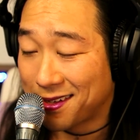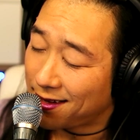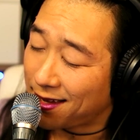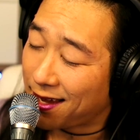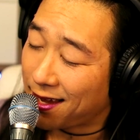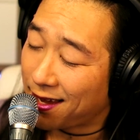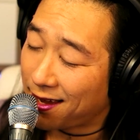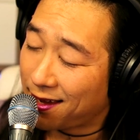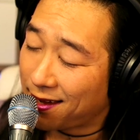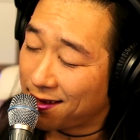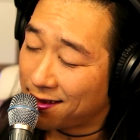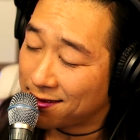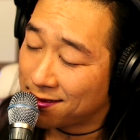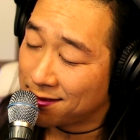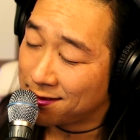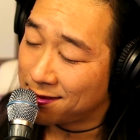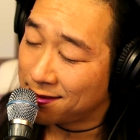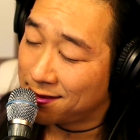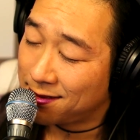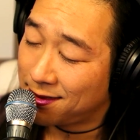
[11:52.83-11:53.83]

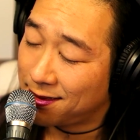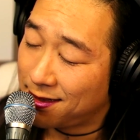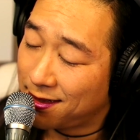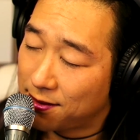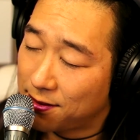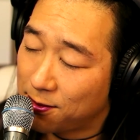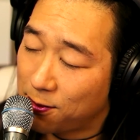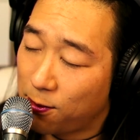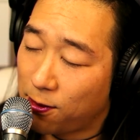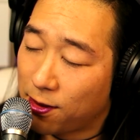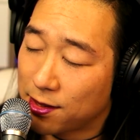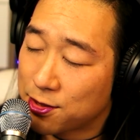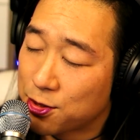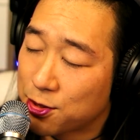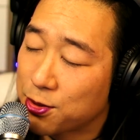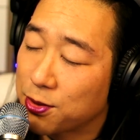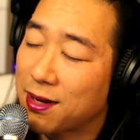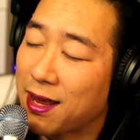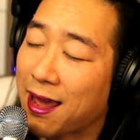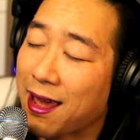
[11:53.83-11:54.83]
And what
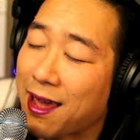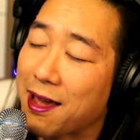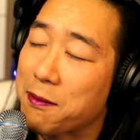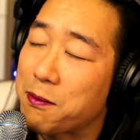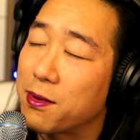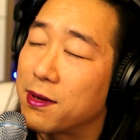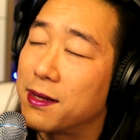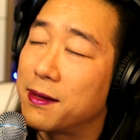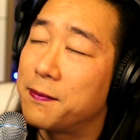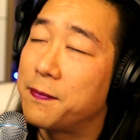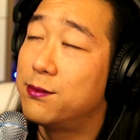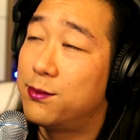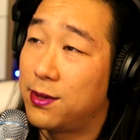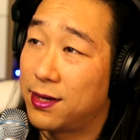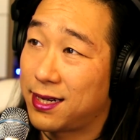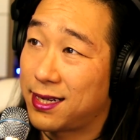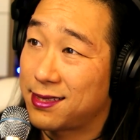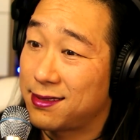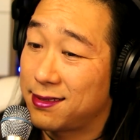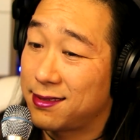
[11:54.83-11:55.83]
should happen?
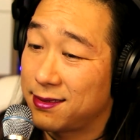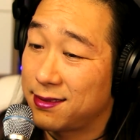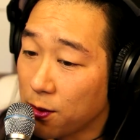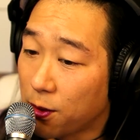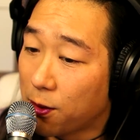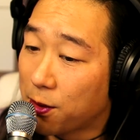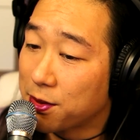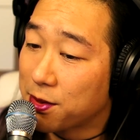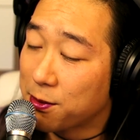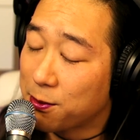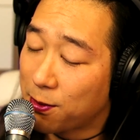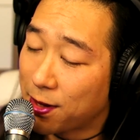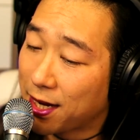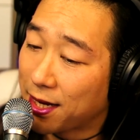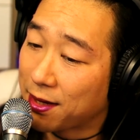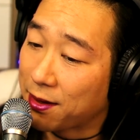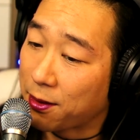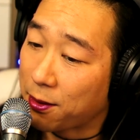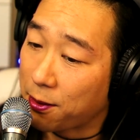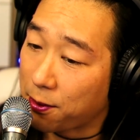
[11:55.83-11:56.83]
But on the way
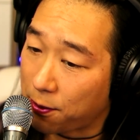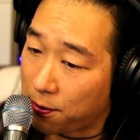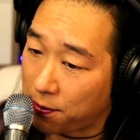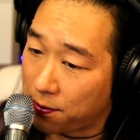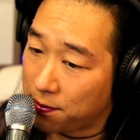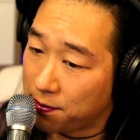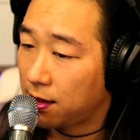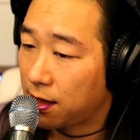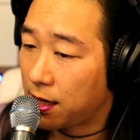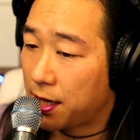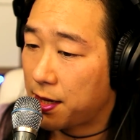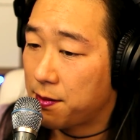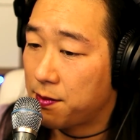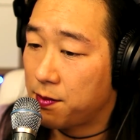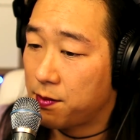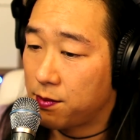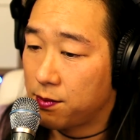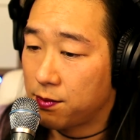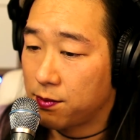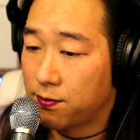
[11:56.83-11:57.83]
home,
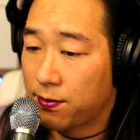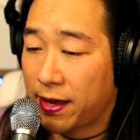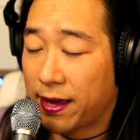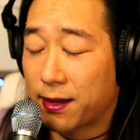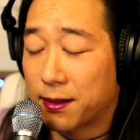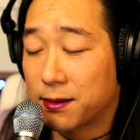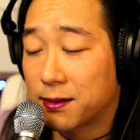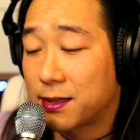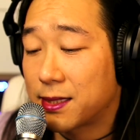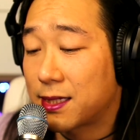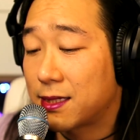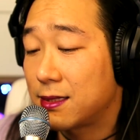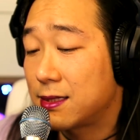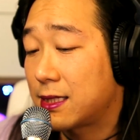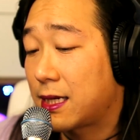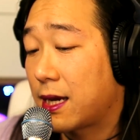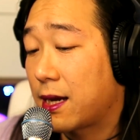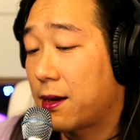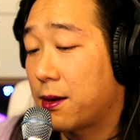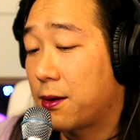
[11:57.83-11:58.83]
I'm pedaling
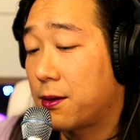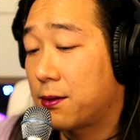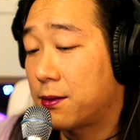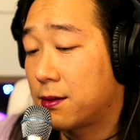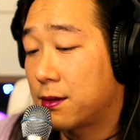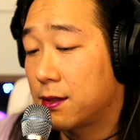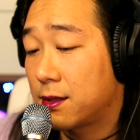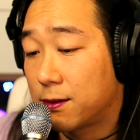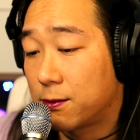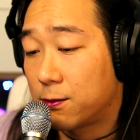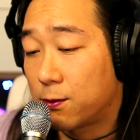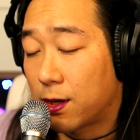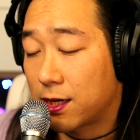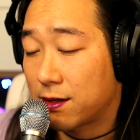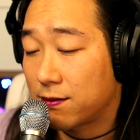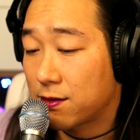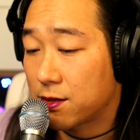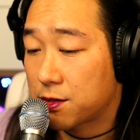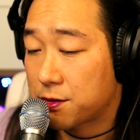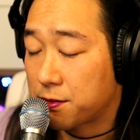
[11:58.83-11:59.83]
down one
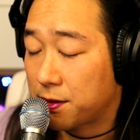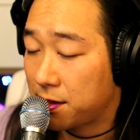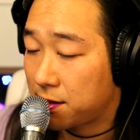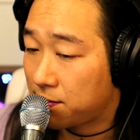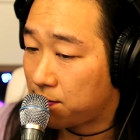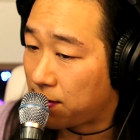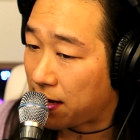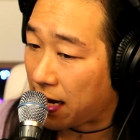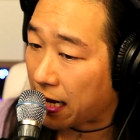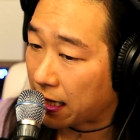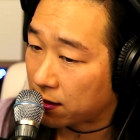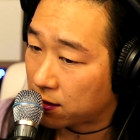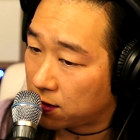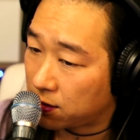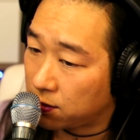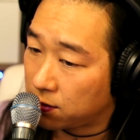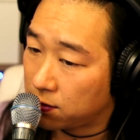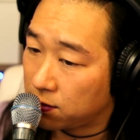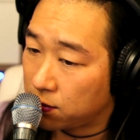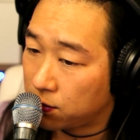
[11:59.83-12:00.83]
of the streets back
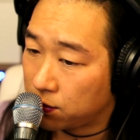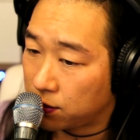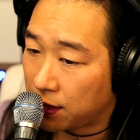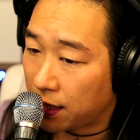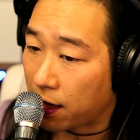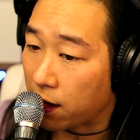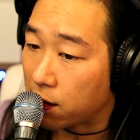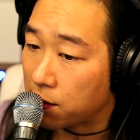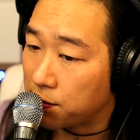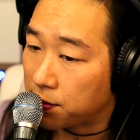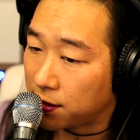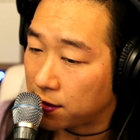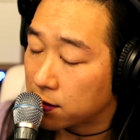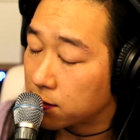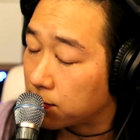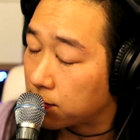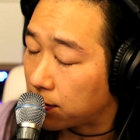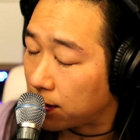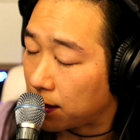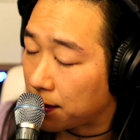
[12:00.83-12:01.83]
to the
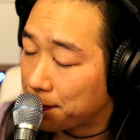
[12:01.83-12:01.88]
Airbnb.